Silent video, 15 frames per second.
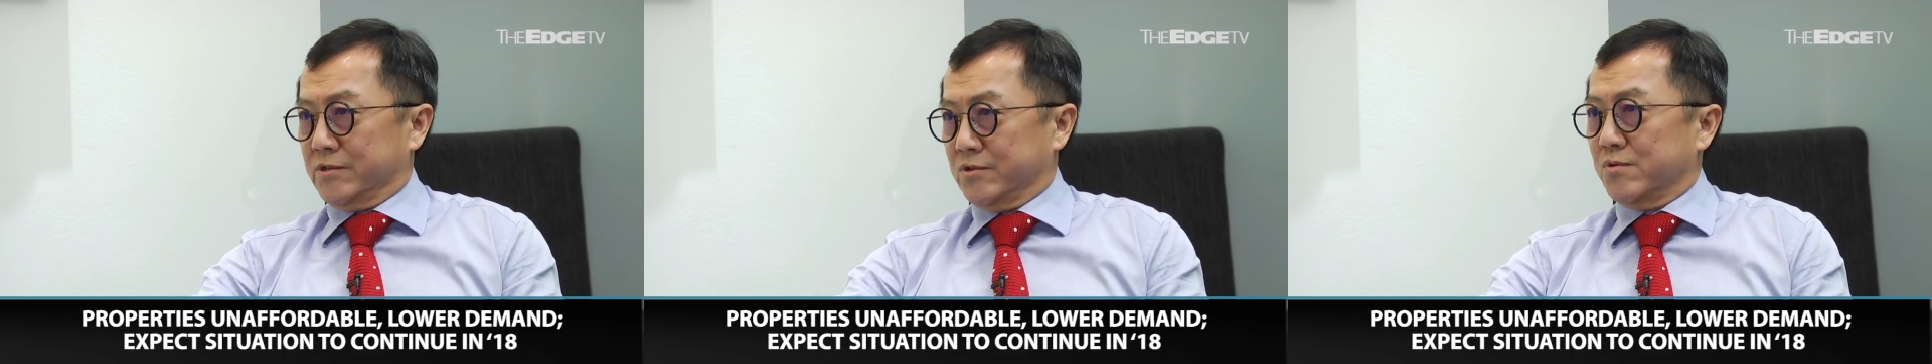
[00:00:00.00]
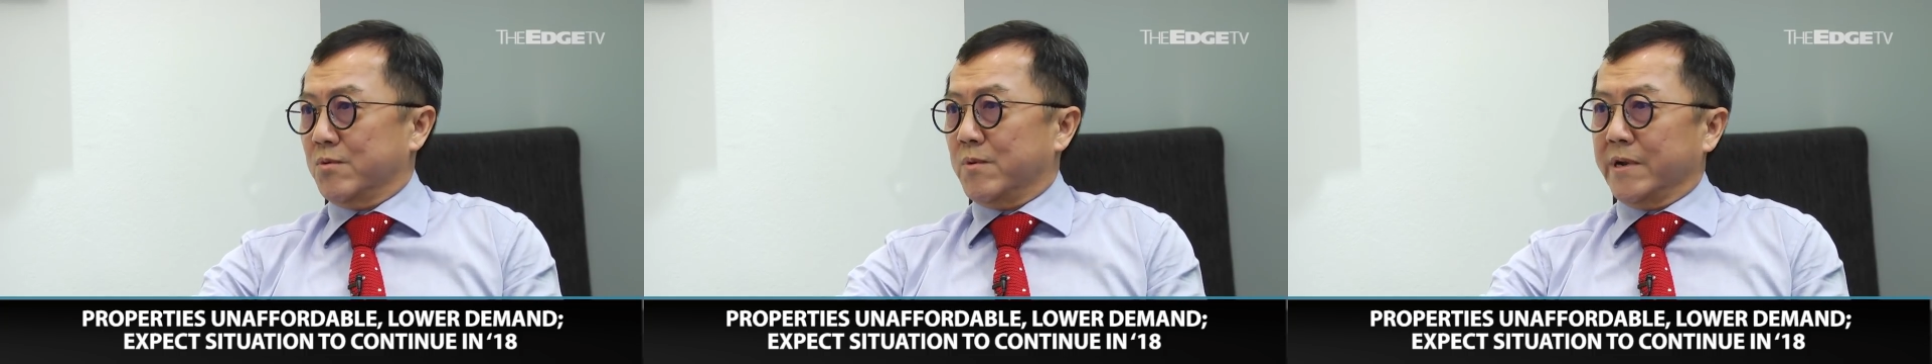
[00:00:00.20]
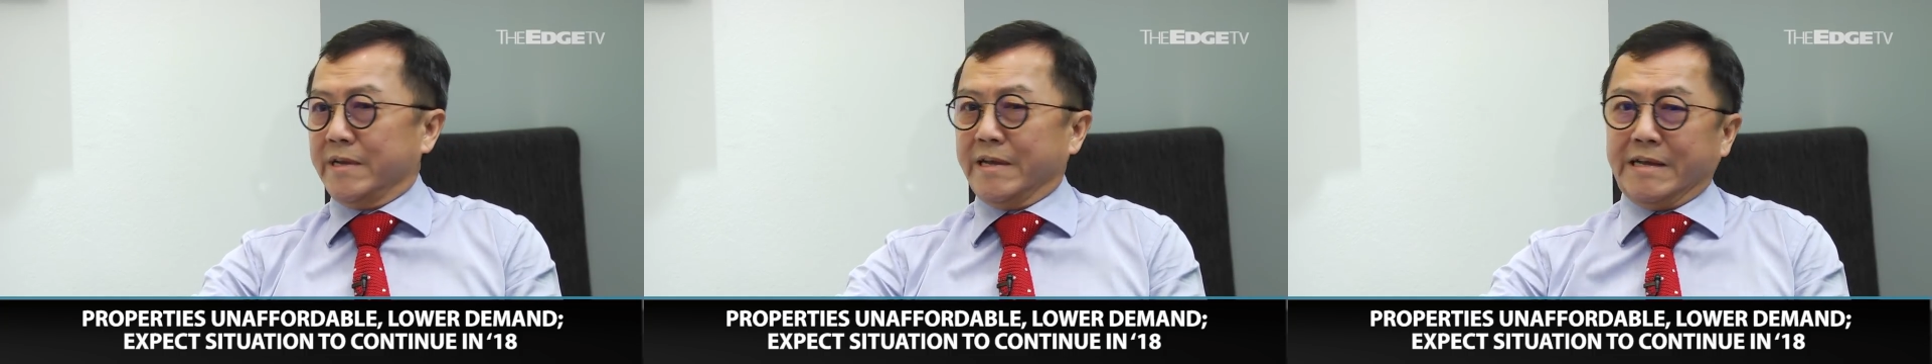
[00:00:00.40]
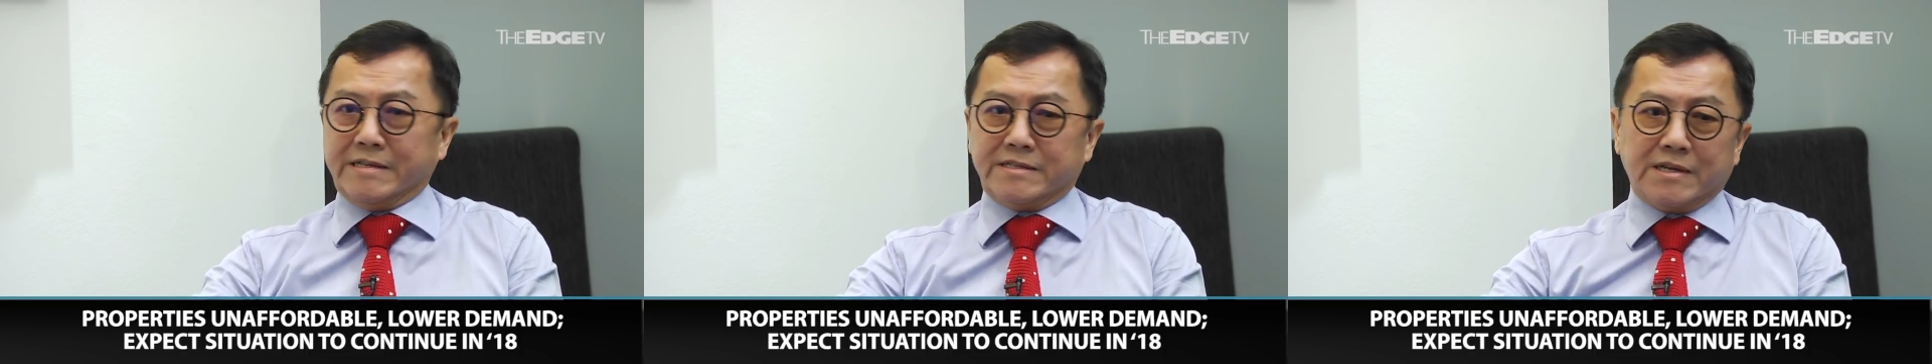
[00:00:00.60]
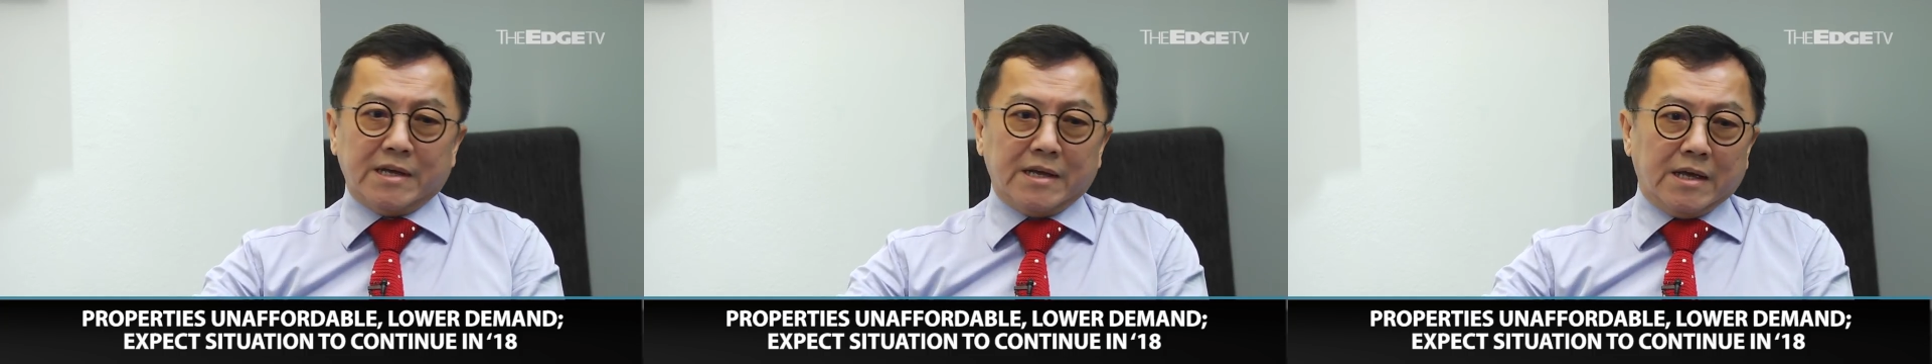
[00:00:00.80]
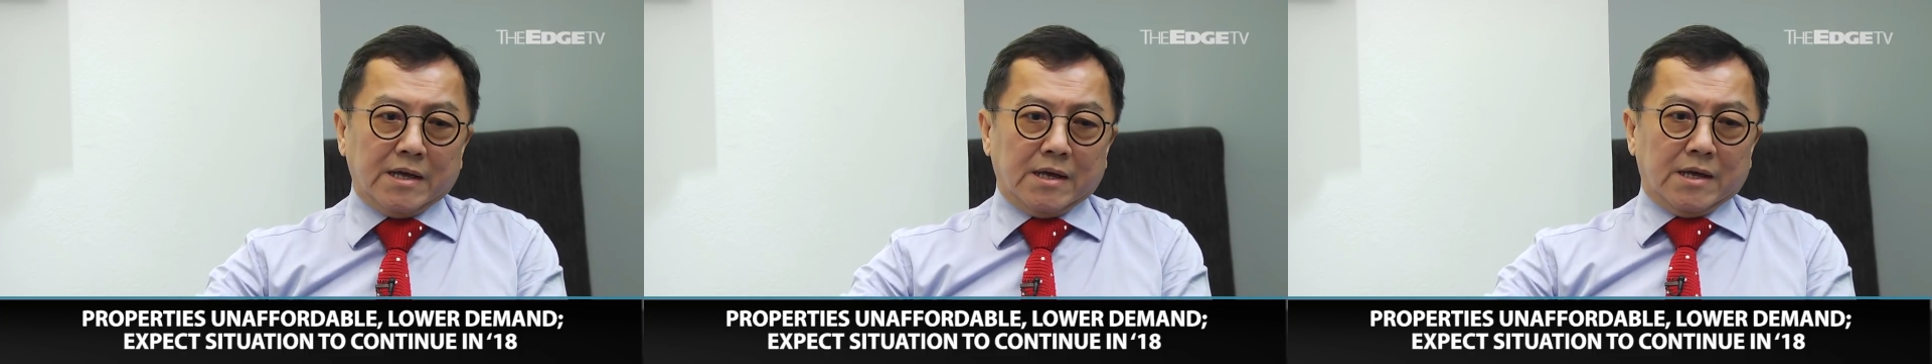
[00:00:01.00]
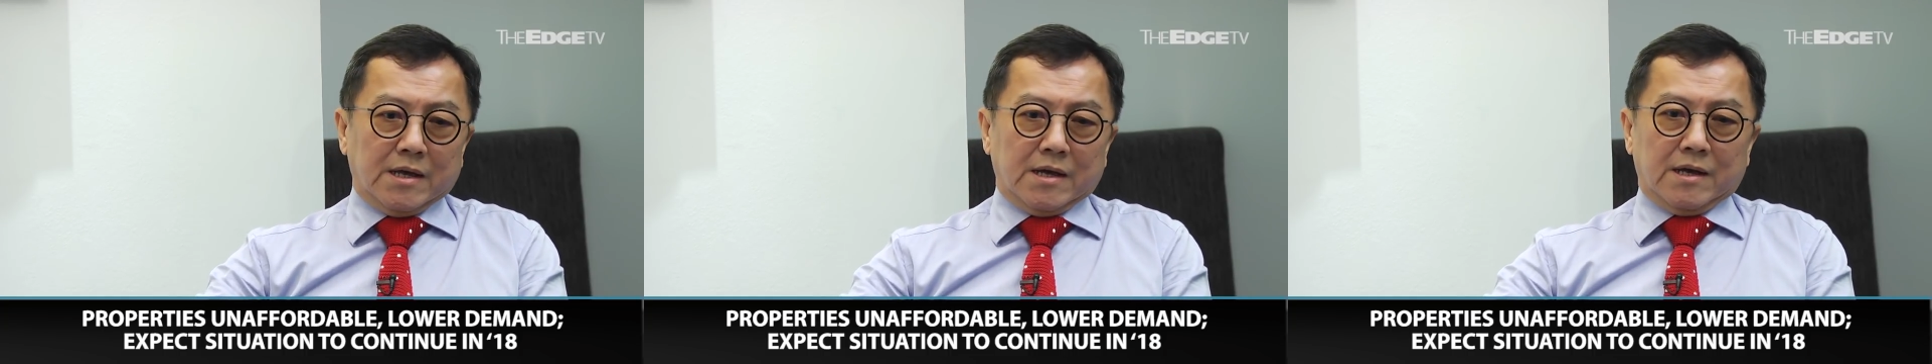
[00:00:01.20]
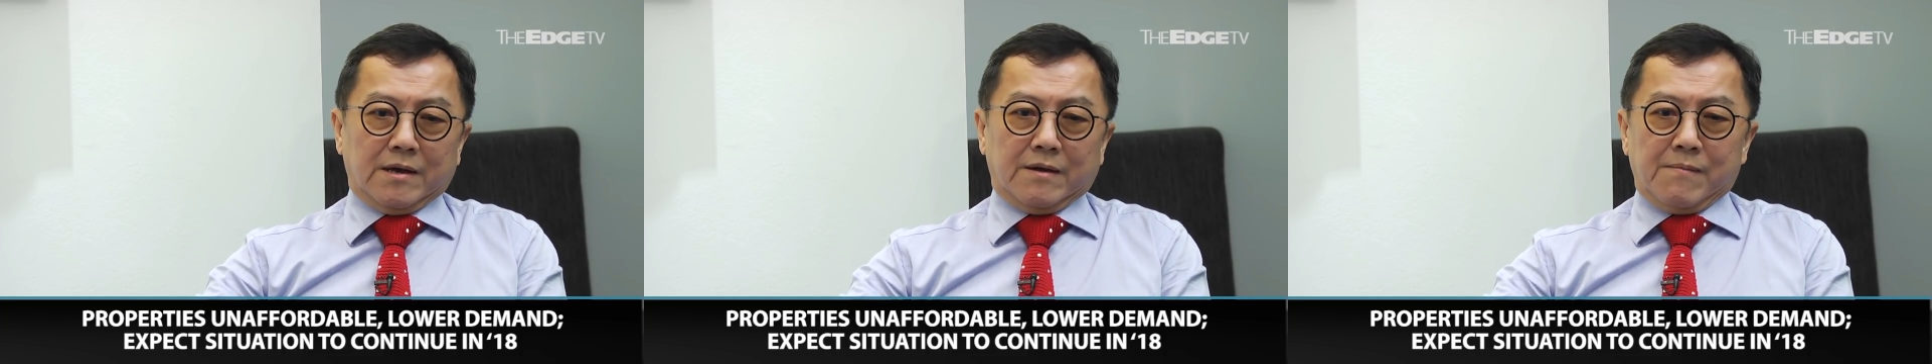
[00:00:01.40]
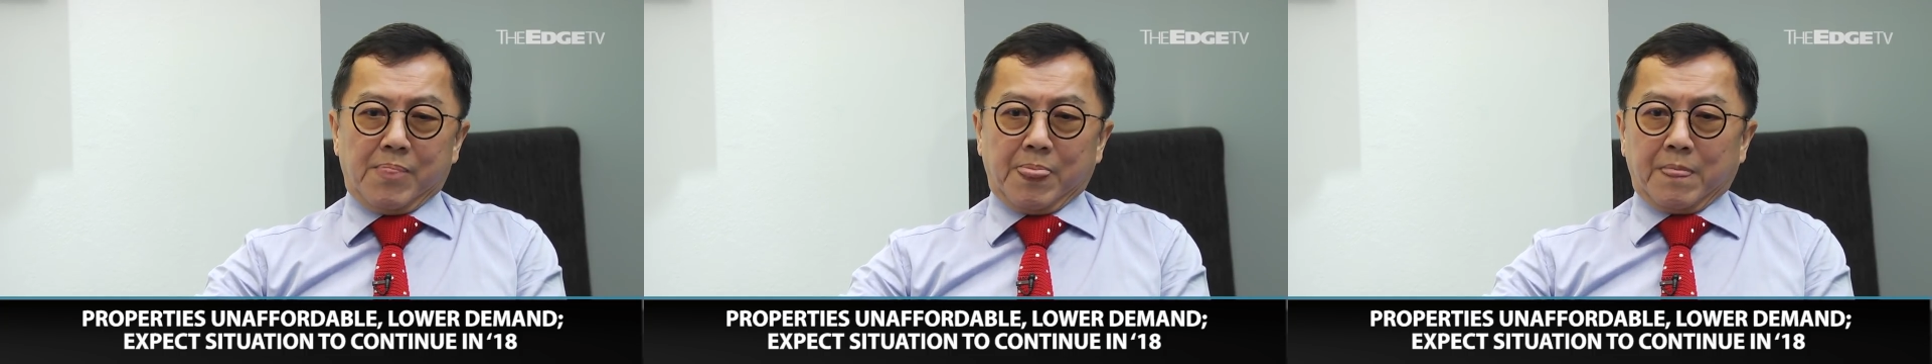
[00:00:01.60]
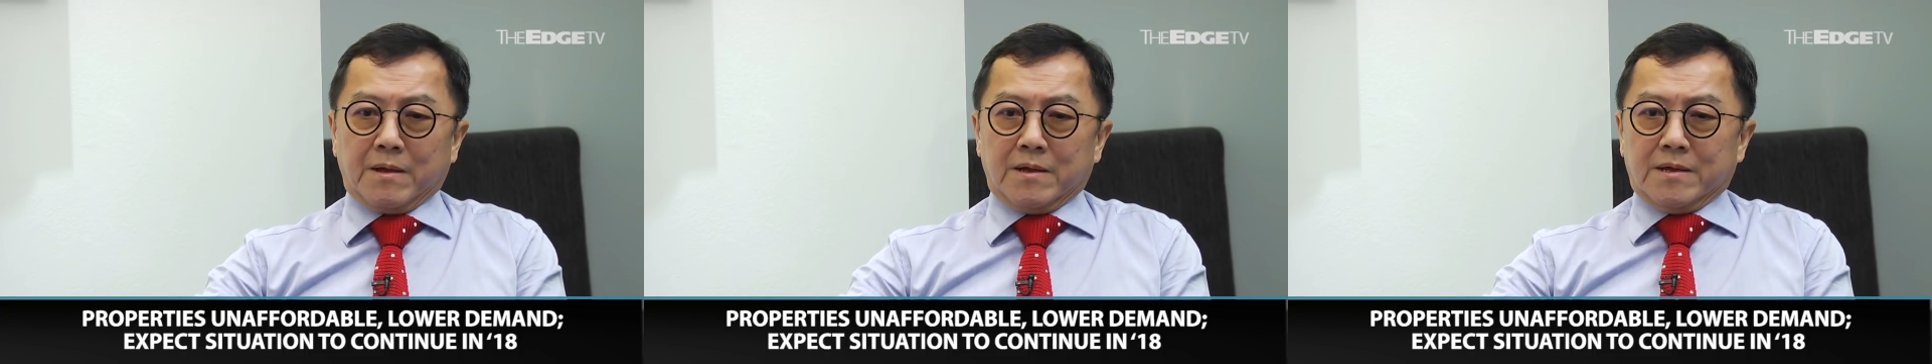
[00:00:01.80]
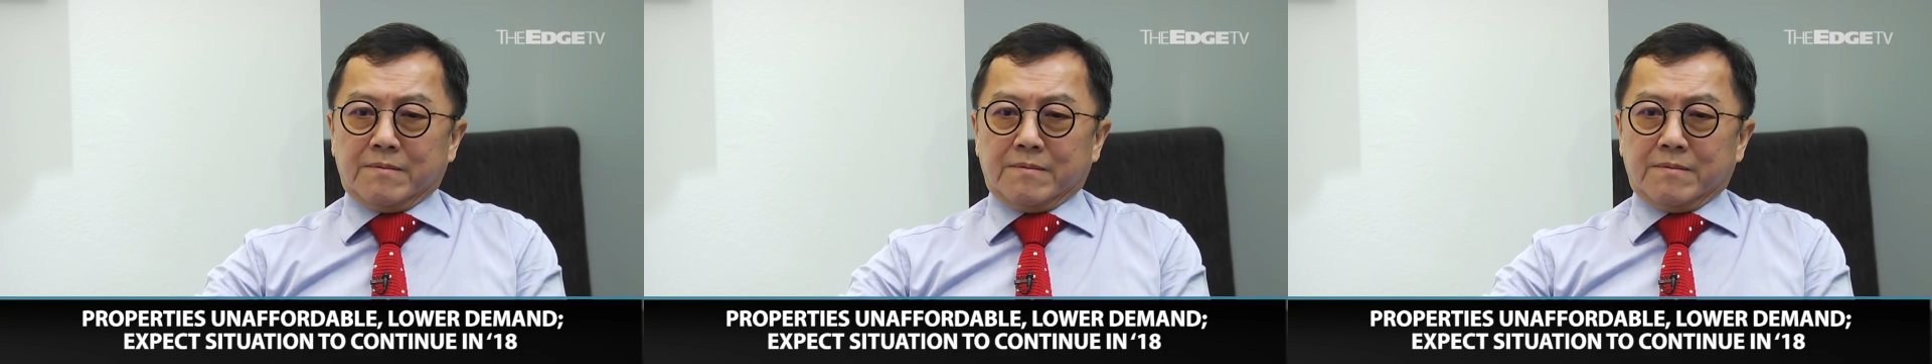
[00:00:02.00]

2018.